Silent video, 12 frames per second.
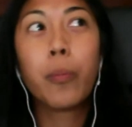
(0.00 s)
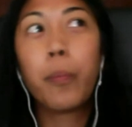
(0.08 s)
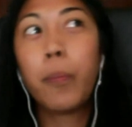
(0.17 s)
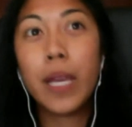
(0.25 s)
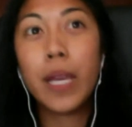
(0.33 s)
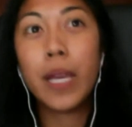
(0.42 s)

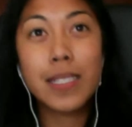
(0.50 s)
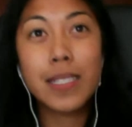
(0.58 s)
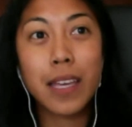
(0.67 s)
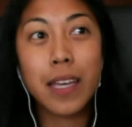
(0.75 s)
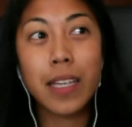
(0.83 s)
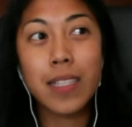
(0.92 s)
biggest
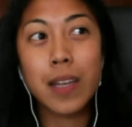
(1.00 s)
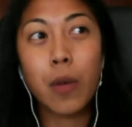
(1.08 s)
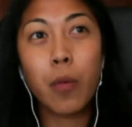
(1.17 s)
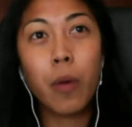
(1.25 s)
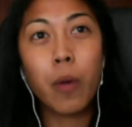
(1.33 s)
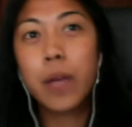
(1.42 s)
thing is that
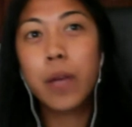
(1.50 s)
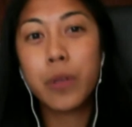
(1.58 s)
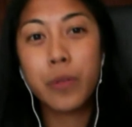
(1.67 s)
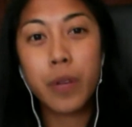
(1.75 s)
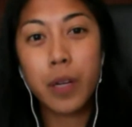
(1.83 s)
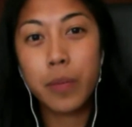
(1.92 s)
why
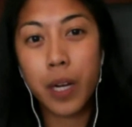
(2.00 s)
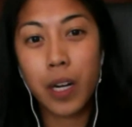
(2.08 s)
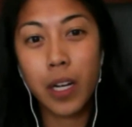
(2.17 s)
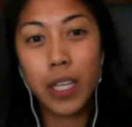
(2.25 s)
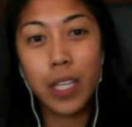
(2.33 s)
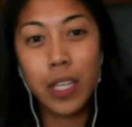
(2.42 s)
would
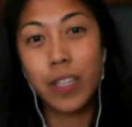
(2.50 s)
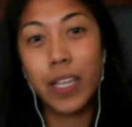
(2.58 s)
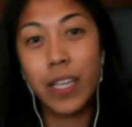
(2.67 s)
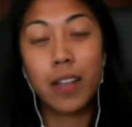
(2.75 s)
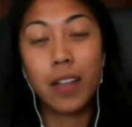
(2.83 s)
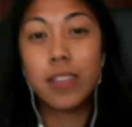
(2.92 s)
Redberry even
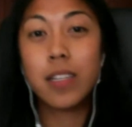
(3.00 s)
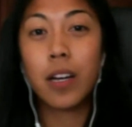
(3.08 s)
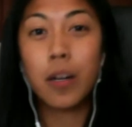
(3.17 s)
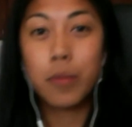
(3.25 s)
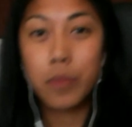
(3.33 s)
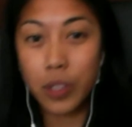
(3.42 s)
get on
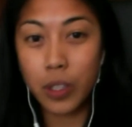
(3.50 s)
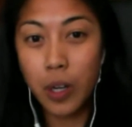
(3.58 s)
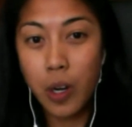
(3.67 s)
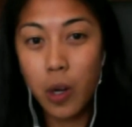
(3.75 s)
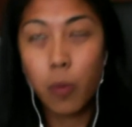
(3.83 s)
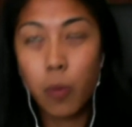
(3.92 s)
Tumblr?
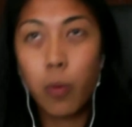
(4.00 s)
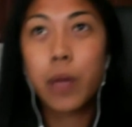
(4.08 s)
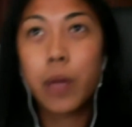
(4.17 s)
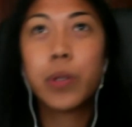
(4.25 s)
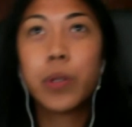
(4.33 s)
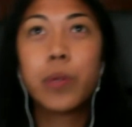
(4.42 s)

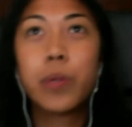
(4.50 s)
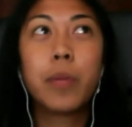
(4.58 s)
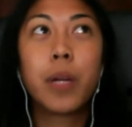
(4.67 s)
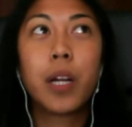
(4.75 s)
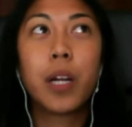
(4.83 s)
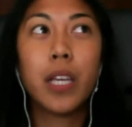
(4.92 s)
Why would
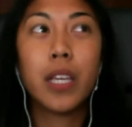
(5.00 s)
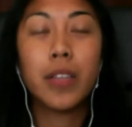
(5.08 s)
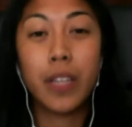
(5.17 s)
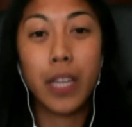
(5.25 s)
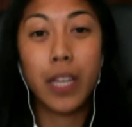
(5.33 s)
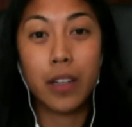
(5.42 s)
Redberry
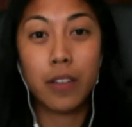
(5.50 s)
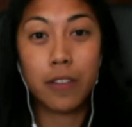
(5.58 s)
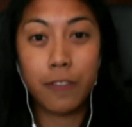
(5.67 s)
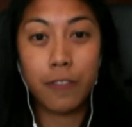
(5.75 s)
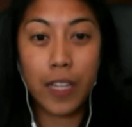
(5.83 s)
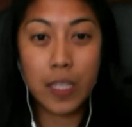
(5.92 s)
even get on
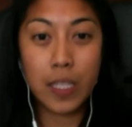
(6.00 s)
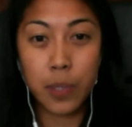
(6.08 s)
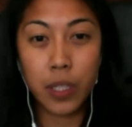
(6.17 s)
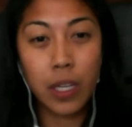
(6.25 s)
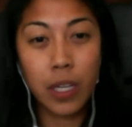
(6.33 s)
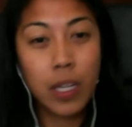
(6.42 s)

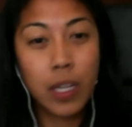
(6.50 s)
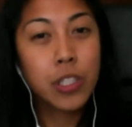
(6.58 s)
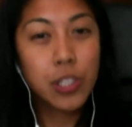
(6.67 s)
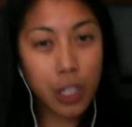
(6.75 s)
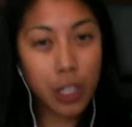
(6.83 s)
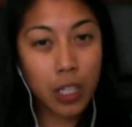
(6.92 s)
Facebook?
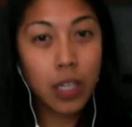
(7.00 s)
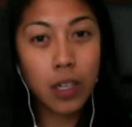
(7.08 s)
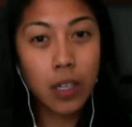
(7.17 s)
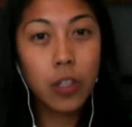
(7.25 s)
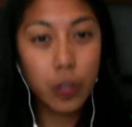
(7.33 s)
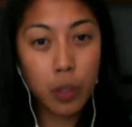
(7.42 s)
Sure,
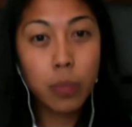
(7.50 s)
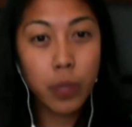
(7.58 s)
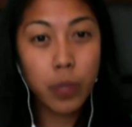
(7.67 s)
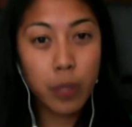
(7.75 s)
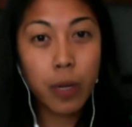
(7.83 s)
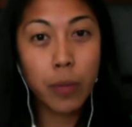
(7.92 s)
you can
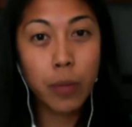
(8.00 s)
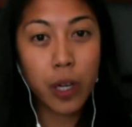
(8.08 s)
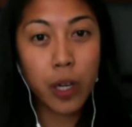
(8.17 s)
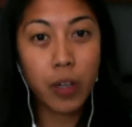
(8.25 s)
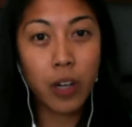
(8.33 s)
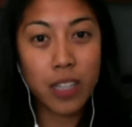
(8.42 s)
put
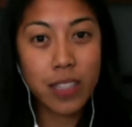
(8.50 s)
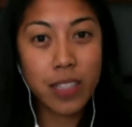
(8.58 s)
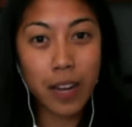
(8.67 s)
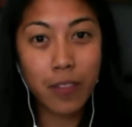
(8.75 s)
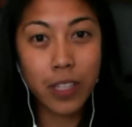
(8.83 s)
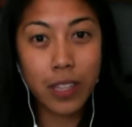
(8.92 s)
Redberry across
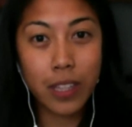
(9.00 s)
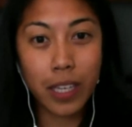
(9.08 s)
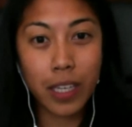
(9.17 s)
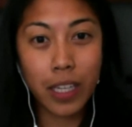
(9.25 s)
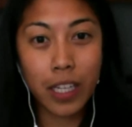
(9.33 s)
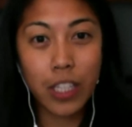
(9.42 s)

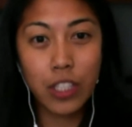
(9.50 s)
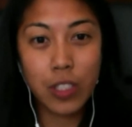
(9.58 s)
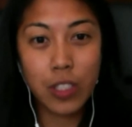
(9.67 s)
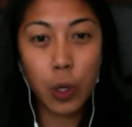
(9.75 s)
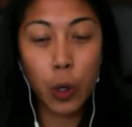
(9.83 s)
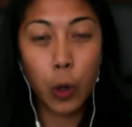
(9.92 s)
everything and
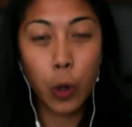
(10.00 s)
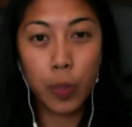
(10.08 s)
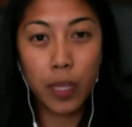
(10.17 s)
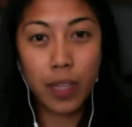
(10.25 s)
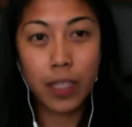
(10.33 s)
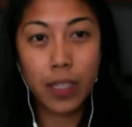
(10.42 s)
just
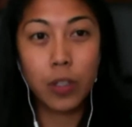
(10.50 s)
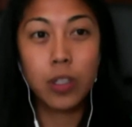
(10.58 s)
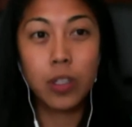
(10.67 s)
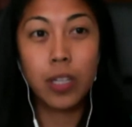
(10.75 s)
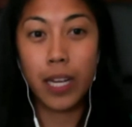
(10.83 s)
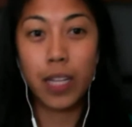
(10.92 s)
hoping that you're
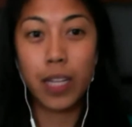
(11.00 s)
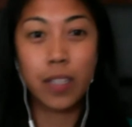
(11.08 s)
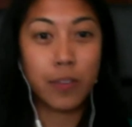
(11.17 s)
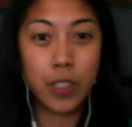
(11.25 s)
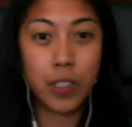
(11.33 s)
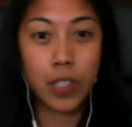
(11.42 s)
getting
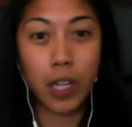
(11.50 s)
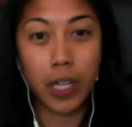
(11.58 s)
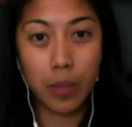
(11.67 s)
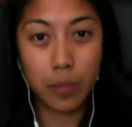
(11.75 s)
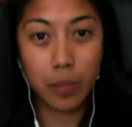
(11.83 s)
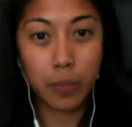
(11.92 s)
different
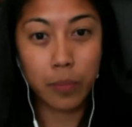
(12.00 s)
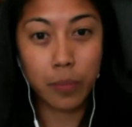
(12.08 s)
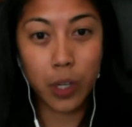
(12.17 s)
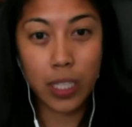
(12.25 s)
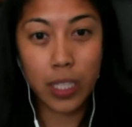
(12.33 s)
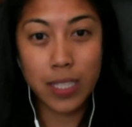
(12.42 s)
target
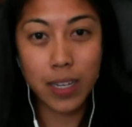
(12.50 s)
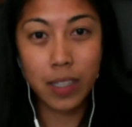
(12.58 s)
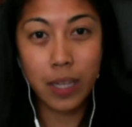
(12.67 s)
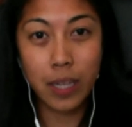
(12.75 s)
markets on,